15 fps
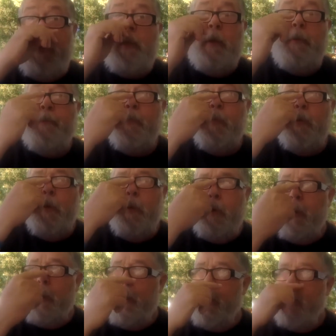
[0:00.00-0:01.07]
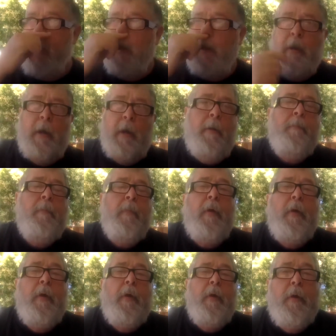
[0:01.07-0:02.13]
thing, and uh,
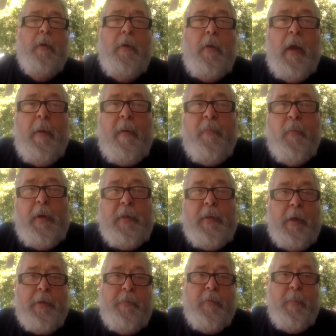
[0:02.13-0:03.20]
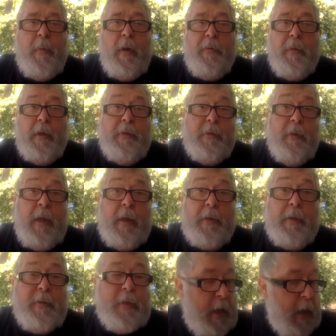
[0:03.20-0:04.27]
you had about 40,000 for the marathon, so that's
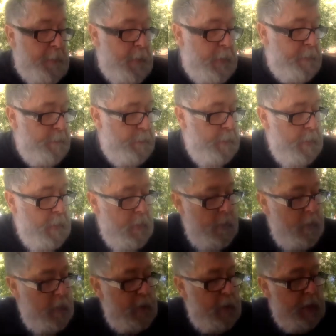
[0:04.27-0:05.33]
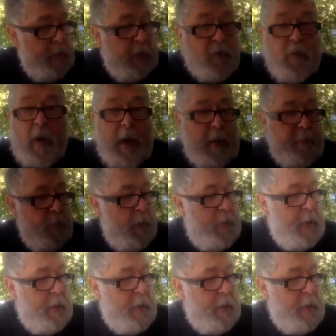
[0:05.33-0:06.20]
not happening. And they tried every way they